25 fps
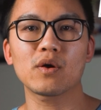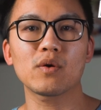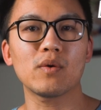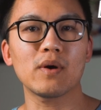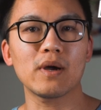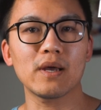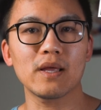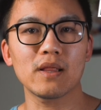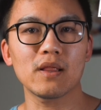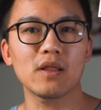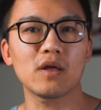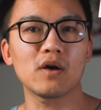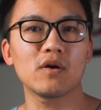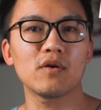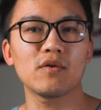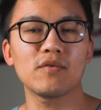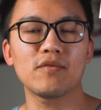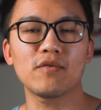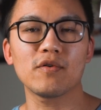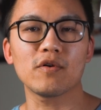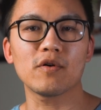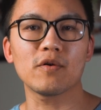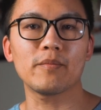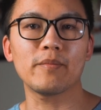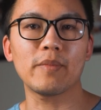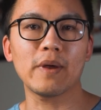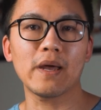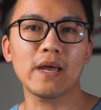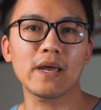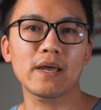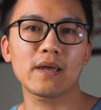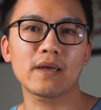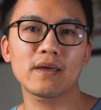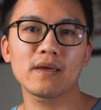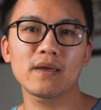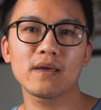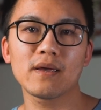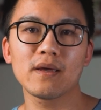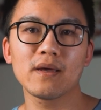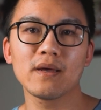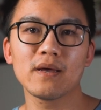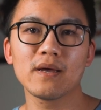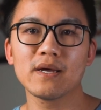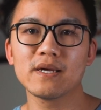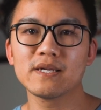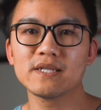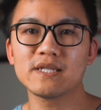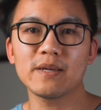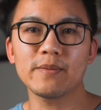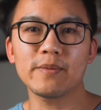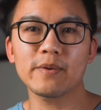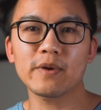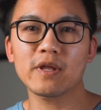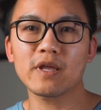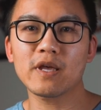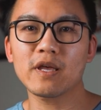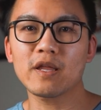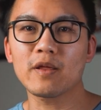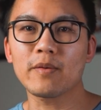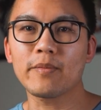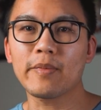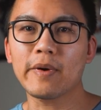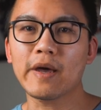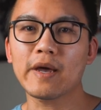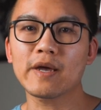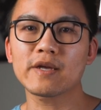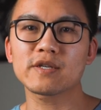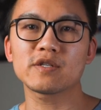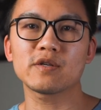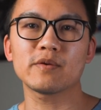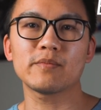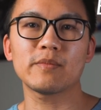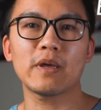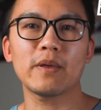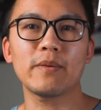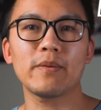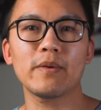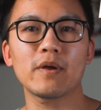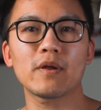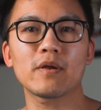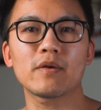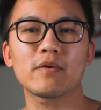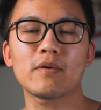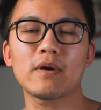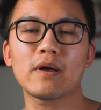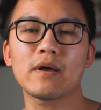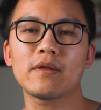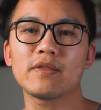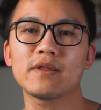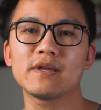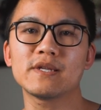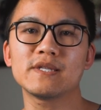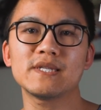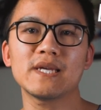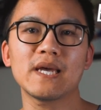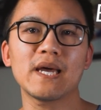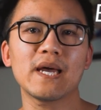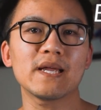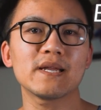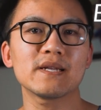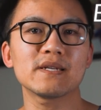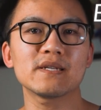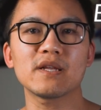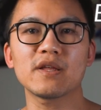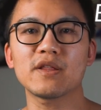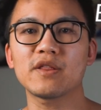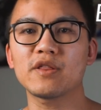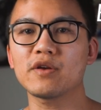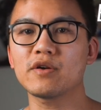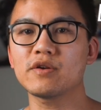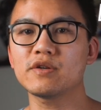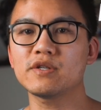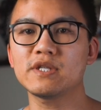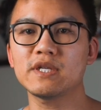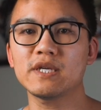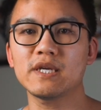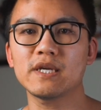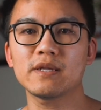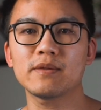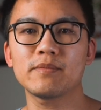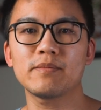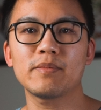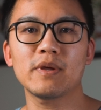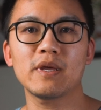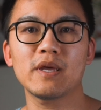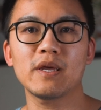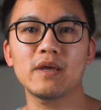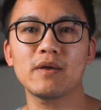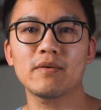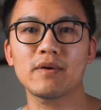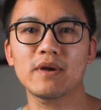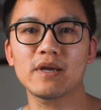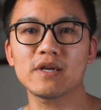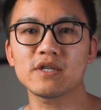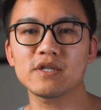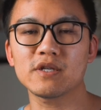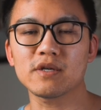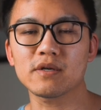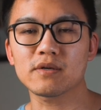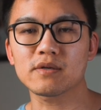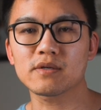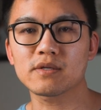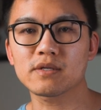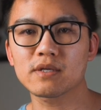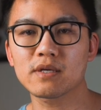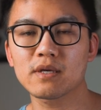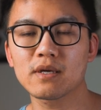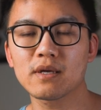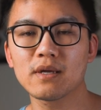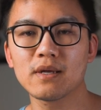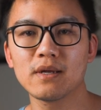quite low for a bank. Typically, the banks are maybe in around the 10 to 13 P ratios.